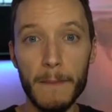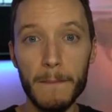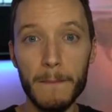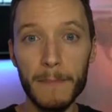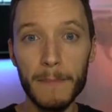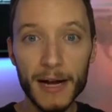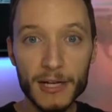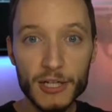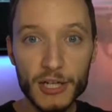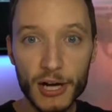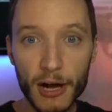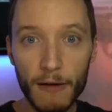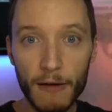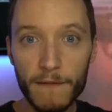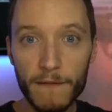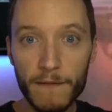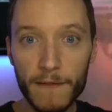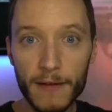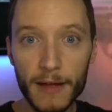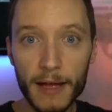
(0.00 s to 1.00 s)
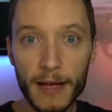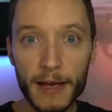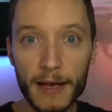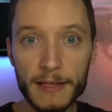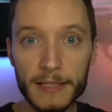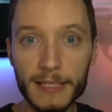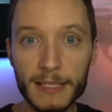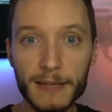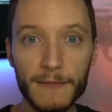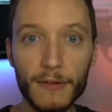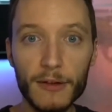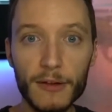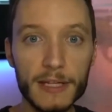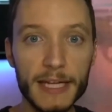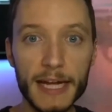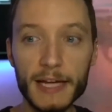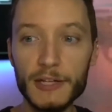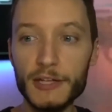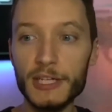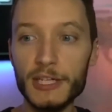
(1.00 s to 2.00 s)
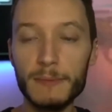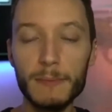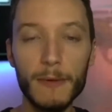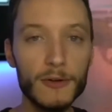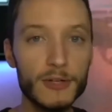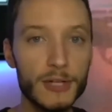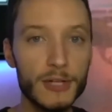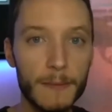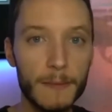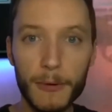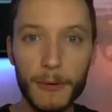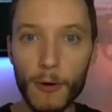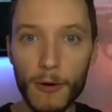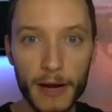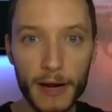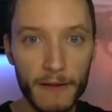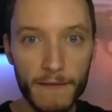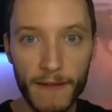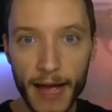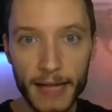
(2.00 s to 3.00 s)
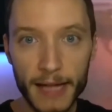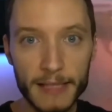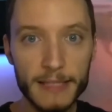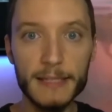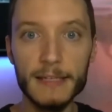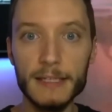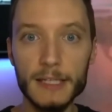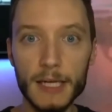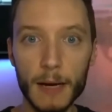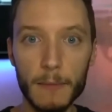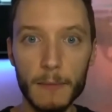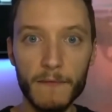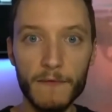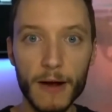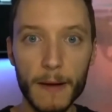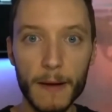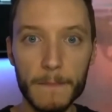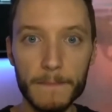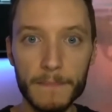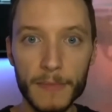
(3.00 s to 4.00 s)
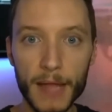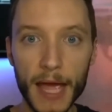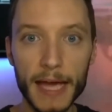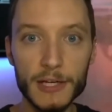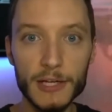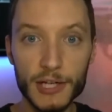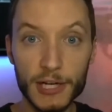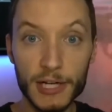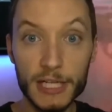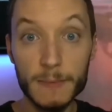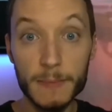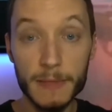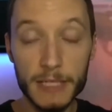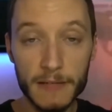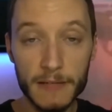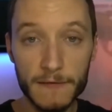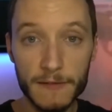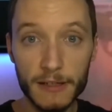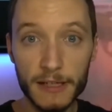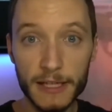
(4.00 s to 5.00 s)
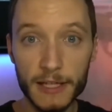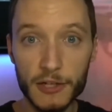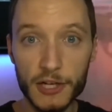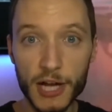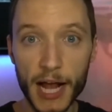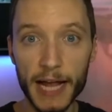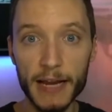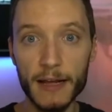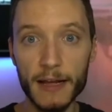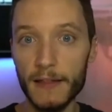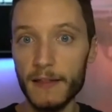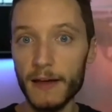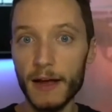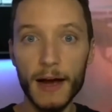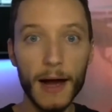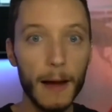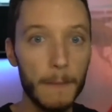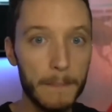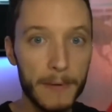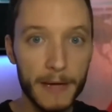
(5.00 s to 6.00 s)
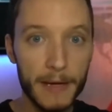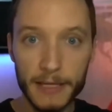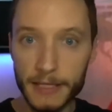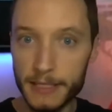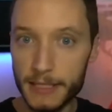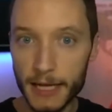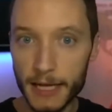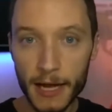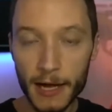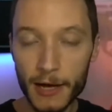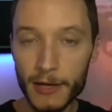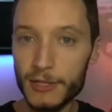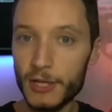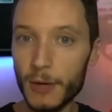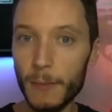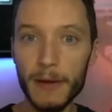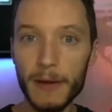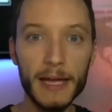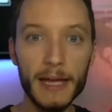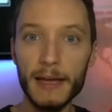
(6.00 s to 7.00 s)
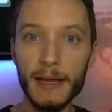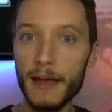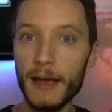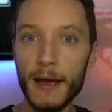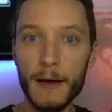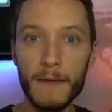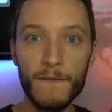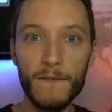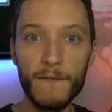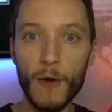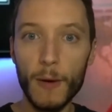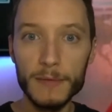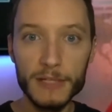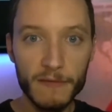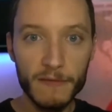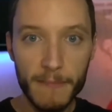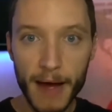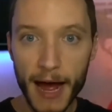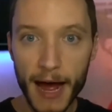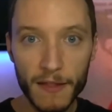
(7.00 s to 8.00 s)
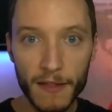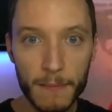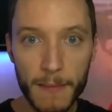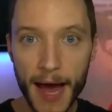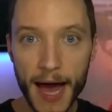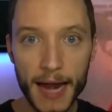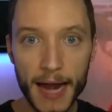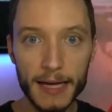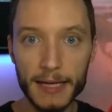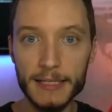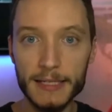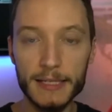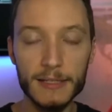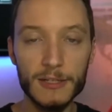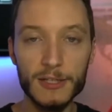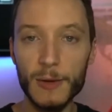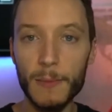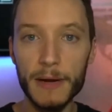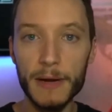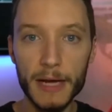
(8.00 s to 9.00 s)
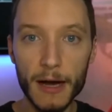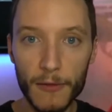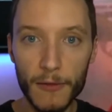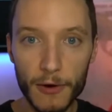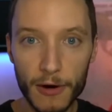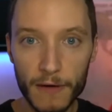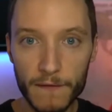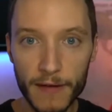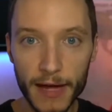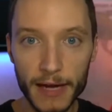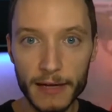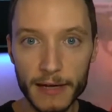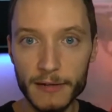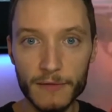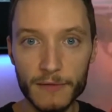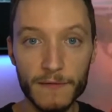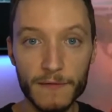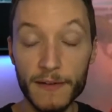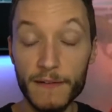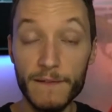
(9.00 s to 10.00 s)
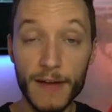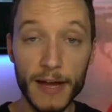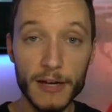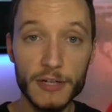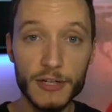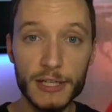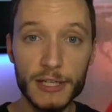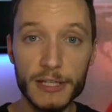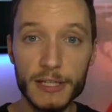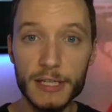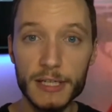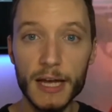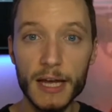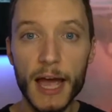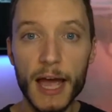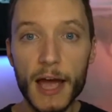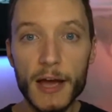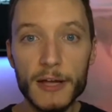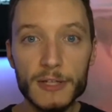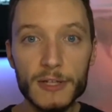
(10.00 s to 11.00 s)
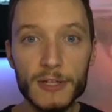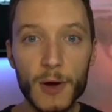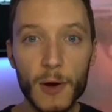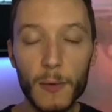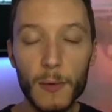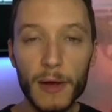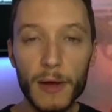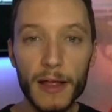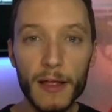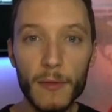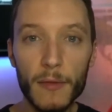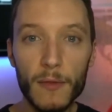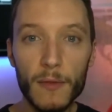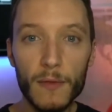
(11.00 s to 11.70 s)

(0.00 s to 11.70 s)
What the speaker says: much of civilization's most important advances come from Asia and specifically China. The compass, so many forms of mathematics and so many other inventions. So